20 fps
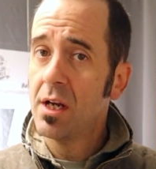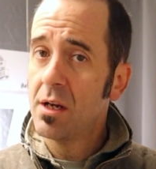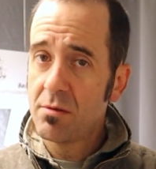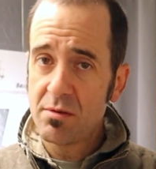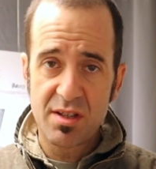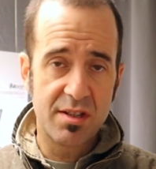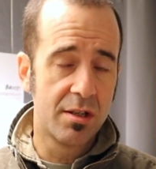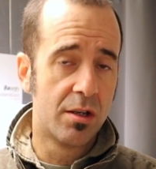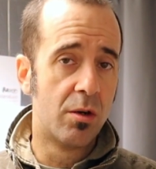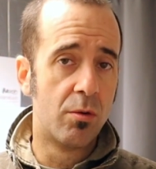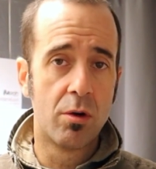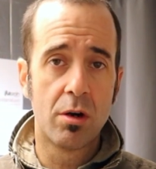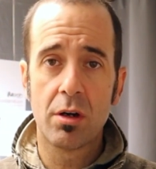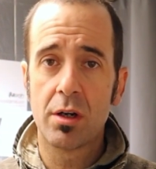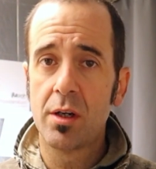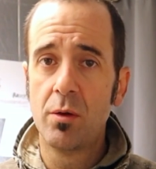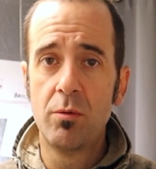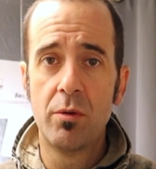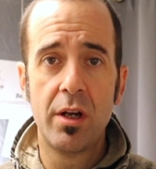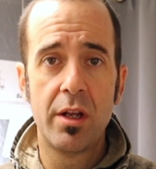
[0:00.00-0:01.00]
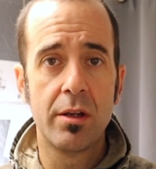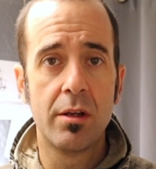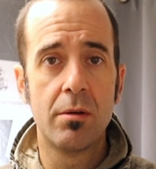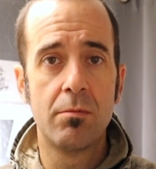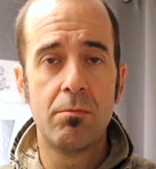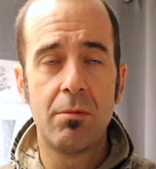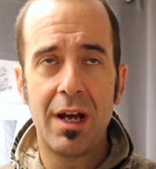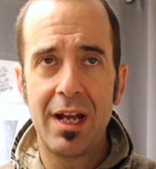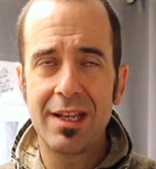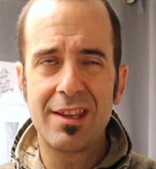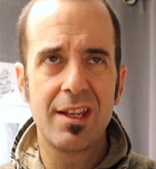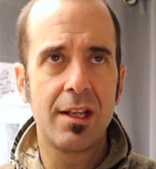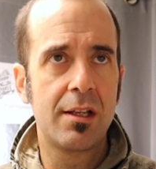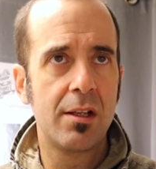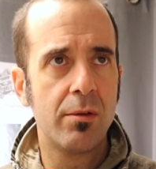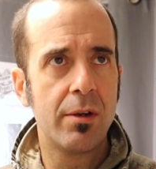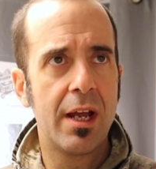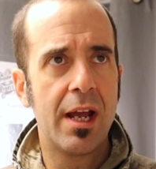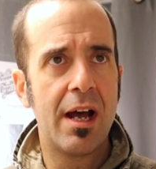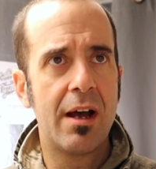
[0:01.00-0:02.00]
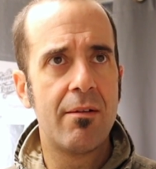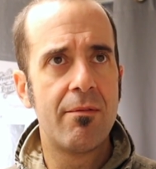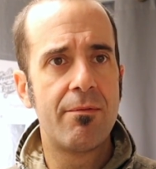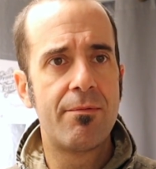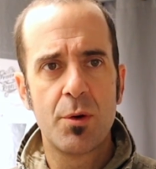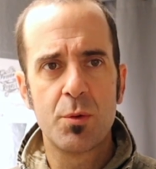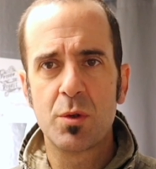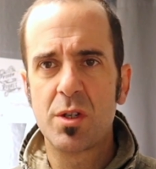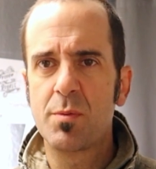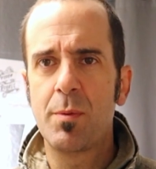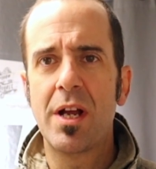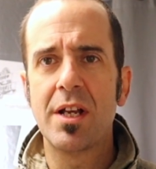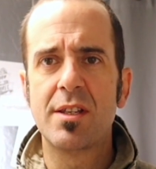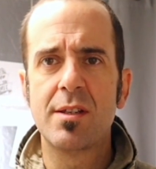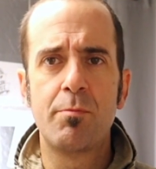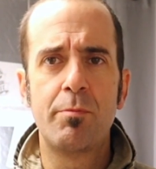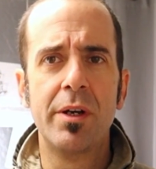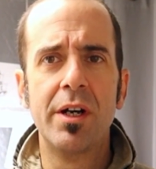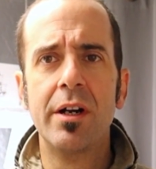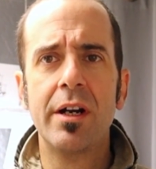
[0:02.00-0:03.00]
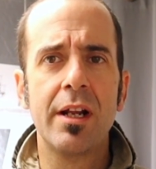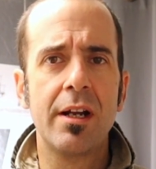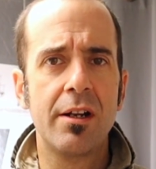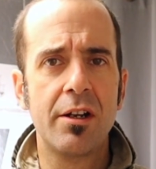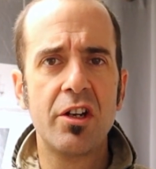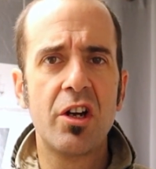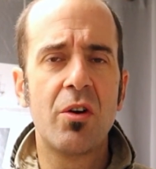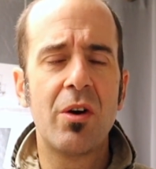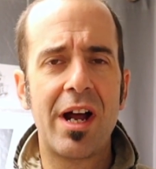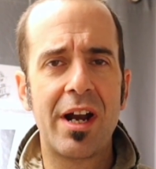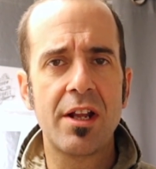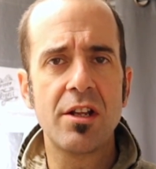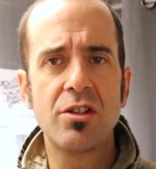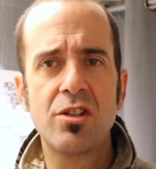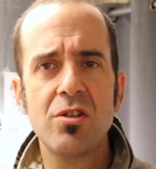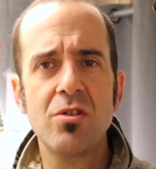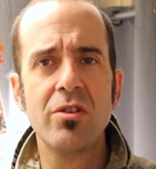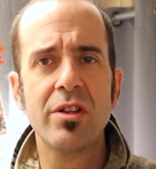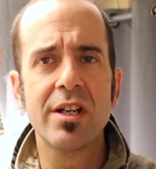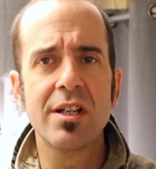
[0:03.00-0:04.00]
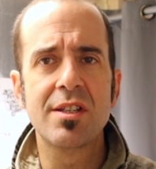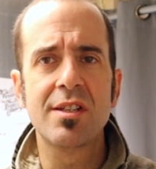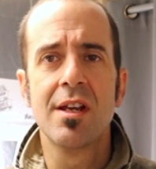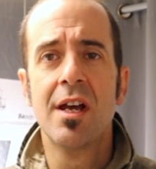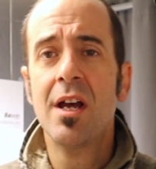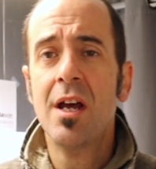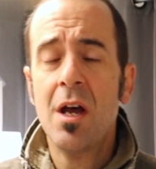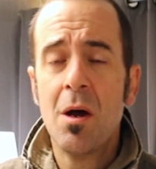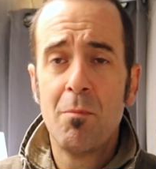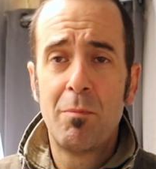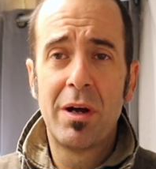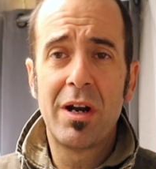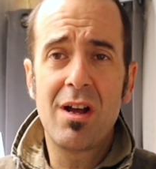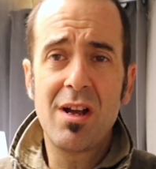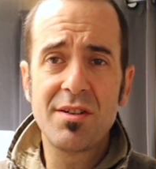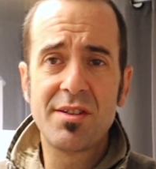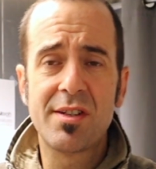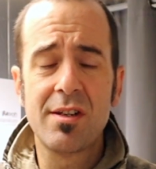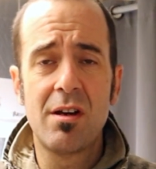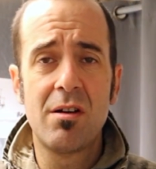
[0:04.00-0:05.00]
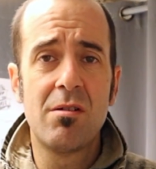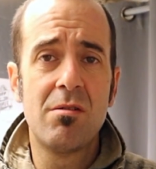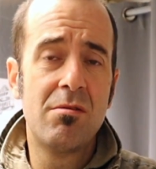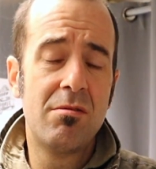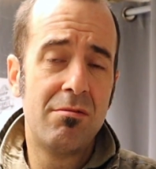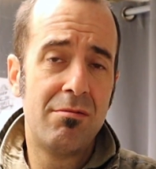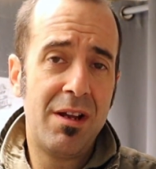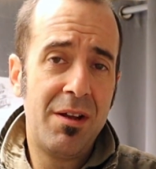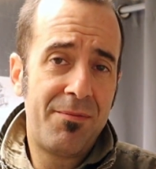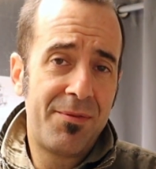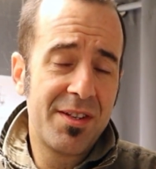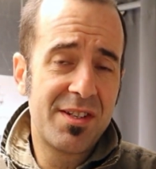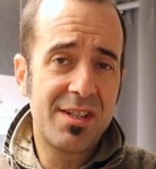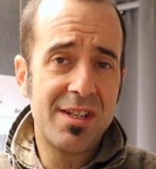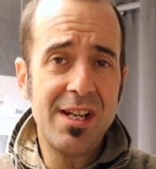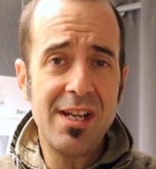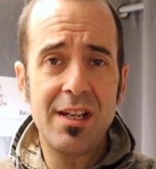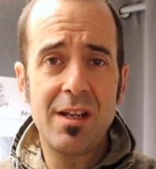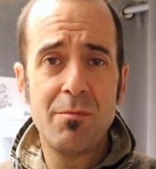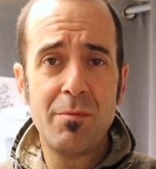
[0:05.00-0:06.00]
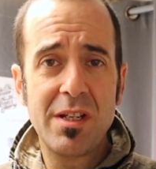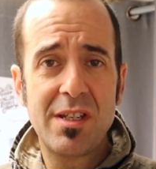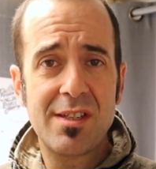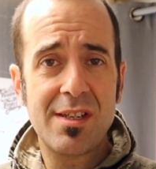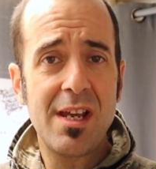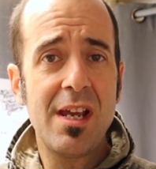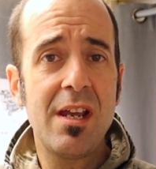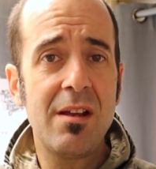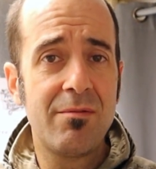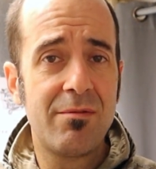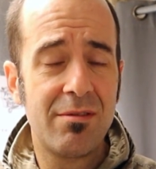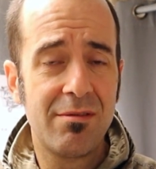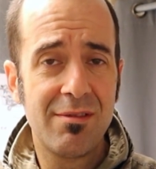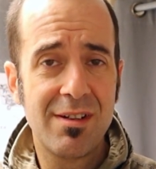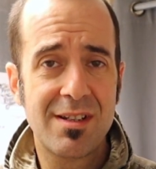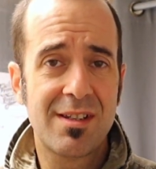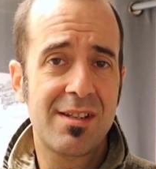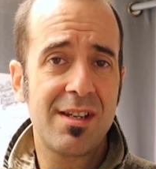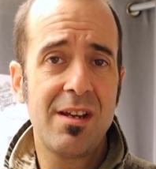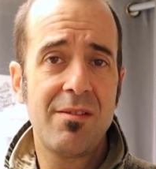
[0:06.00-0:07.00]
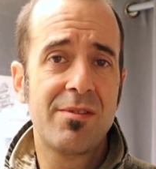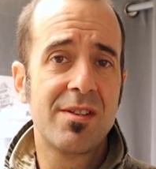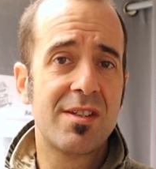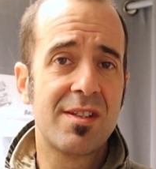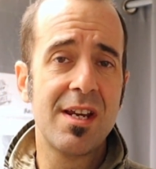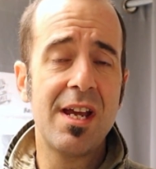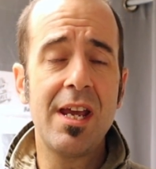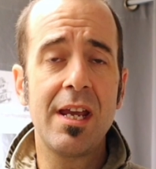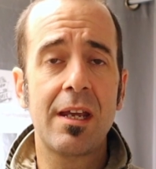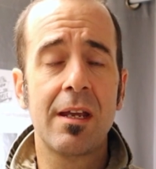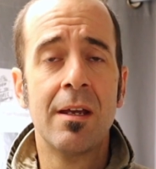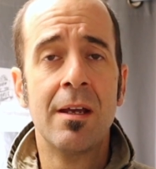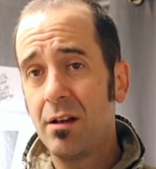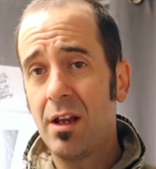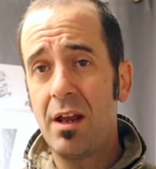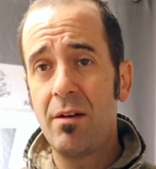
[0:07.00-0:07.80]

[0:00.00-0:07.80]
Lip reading: I'm still working with them. I think that we have a responsibility to know how to do this, but also if the snake can be saved, let's save the snake.